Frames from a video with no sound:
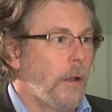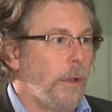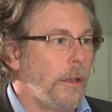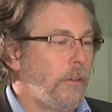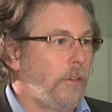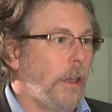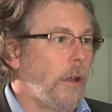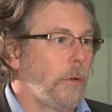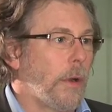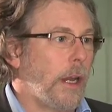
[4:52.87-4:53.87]
We can see
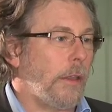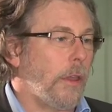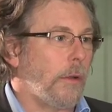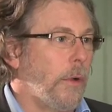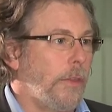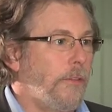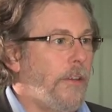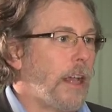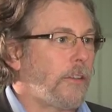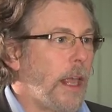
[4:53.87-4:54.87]
already that when the
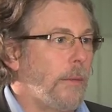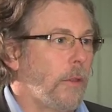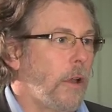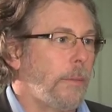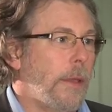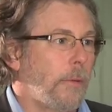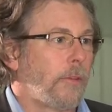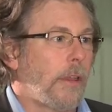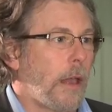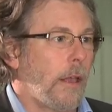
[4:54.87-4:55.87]
fax came along, people
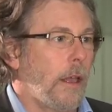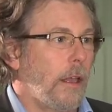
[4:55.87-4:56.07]
stopped